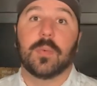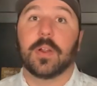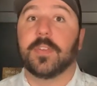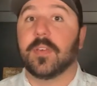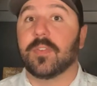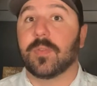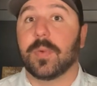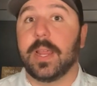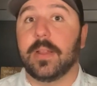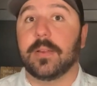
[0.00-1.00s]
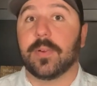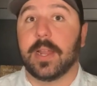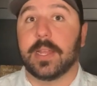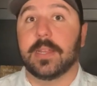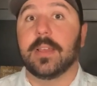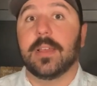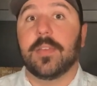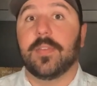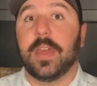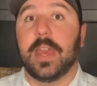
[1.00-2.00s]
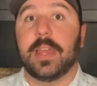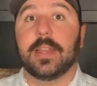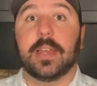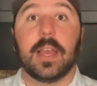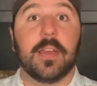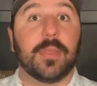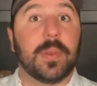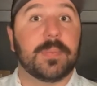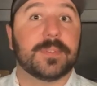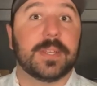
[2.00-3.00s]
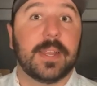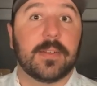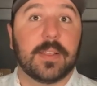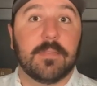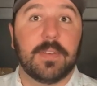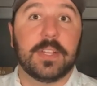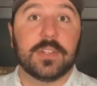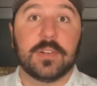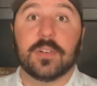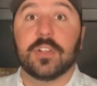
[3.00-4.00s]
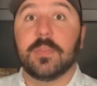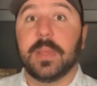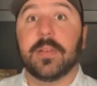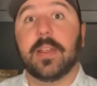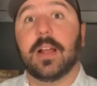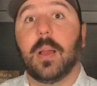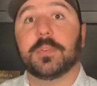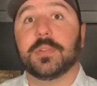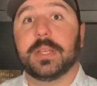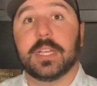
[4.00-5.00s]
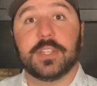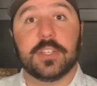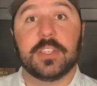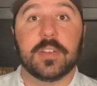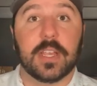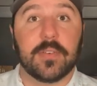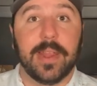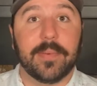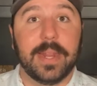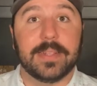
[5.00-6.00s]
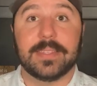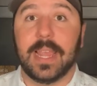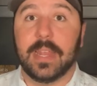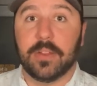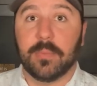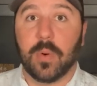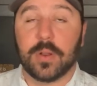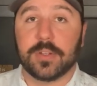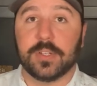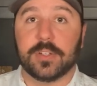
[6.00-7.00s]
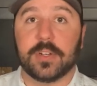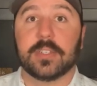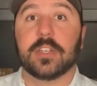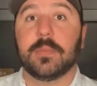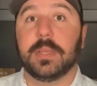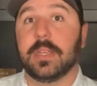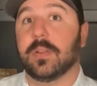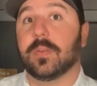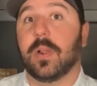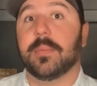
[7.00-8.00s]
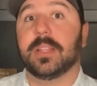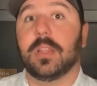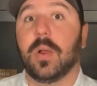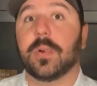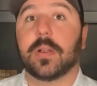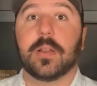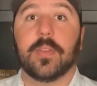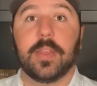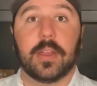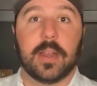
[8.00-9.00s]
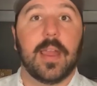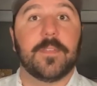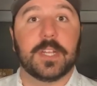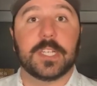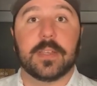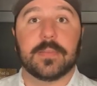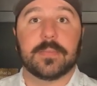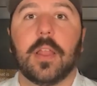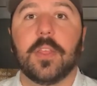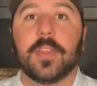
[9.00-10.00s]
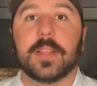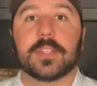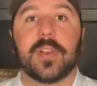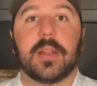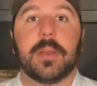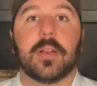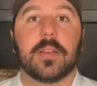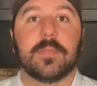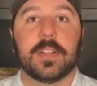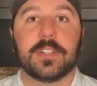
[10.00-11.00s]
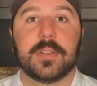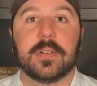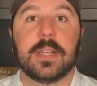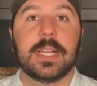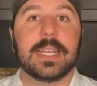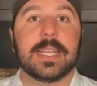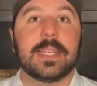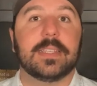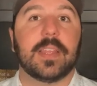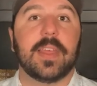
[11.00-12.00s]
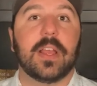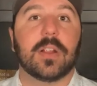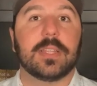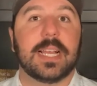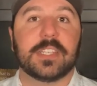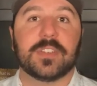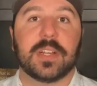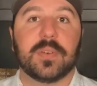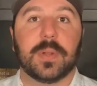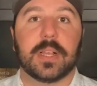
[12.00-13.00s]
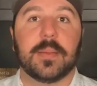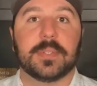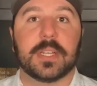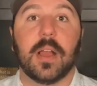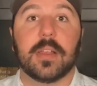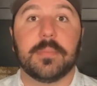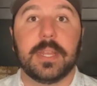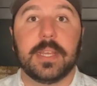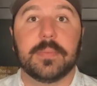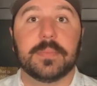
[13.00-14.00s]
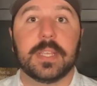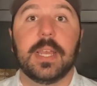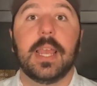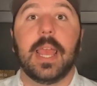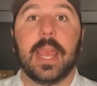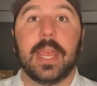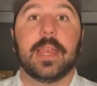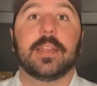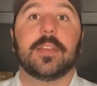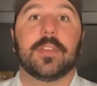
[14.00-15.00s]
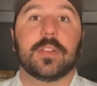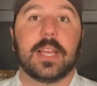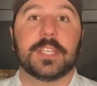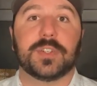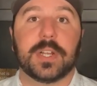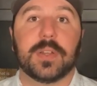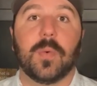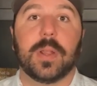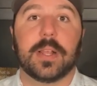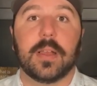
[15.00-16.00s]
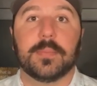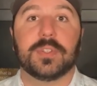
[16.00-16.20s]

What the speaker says: Where if you have great credit, then a 3% down conventional could be a great option because you still get great rates and your mortgage insurance could be quite a bit lower than on an FHA. Another thing that's great about conventional is they are less strict when it comes to condominiums, and they're less strict when it comes